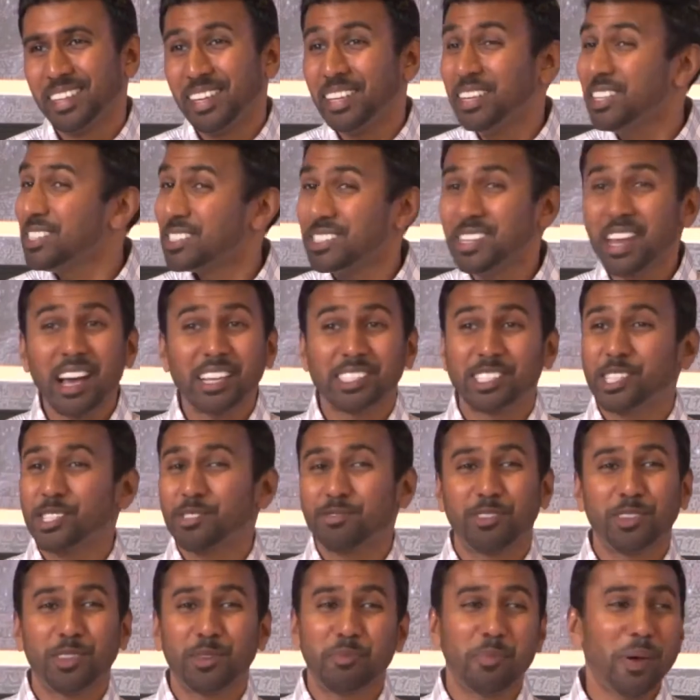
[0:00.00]
And it's not
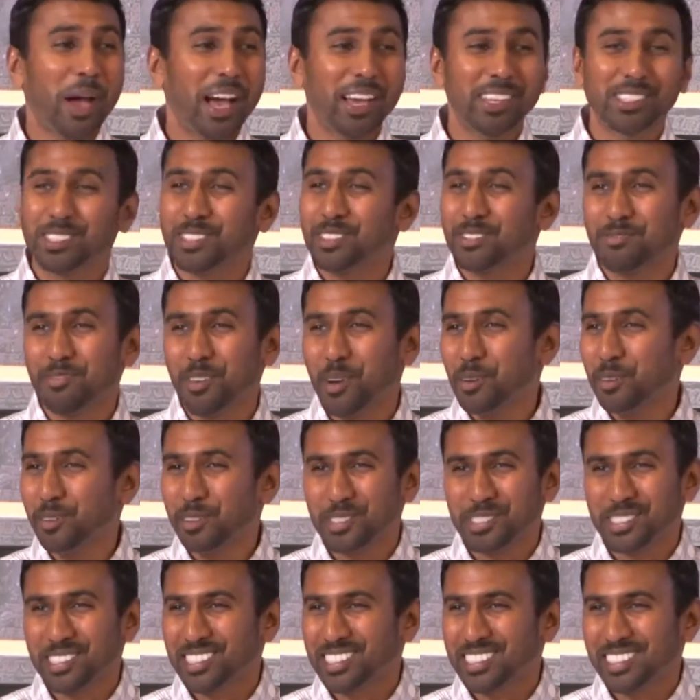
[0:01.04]
just for the pastor,
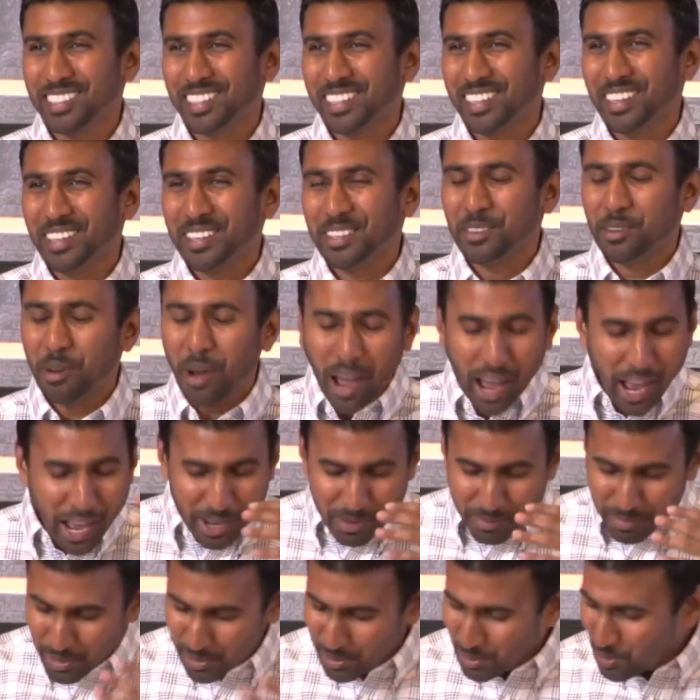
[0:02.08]
folks. You know, I
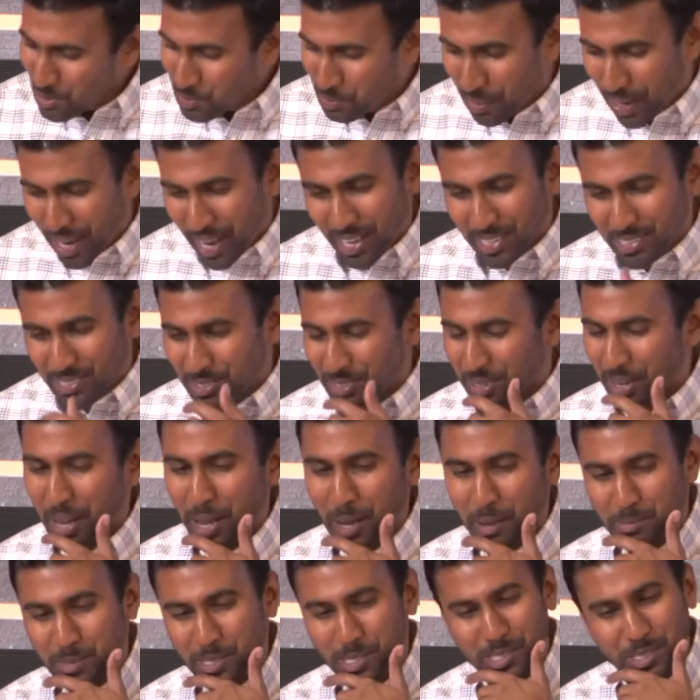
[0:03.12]
am a new pastor and
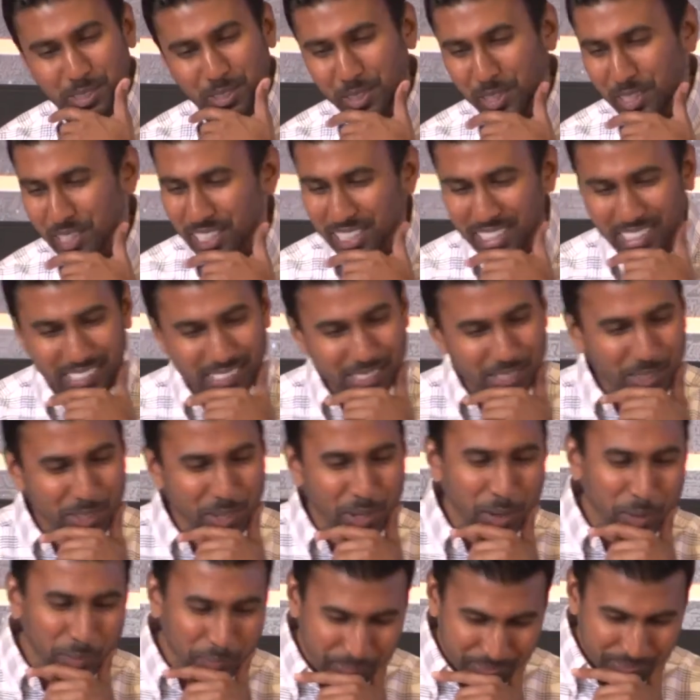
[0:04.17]
I am just learning because, you
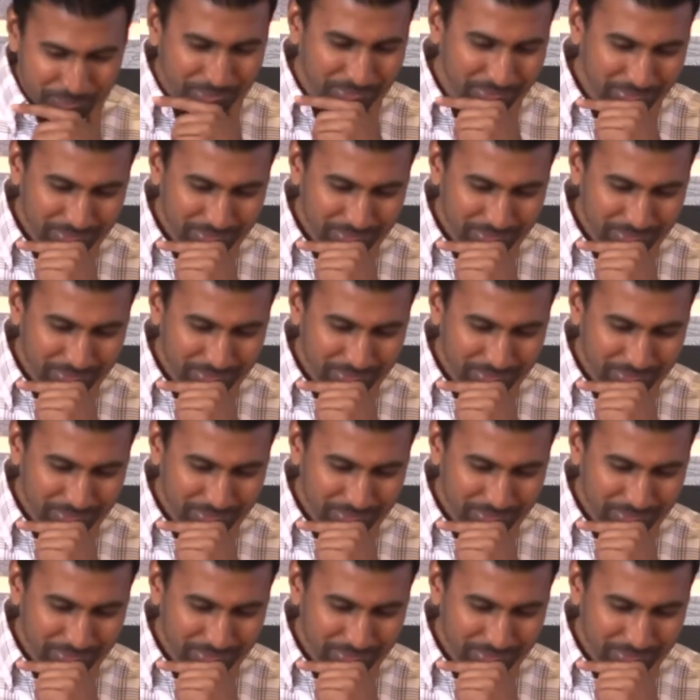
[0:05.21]
know,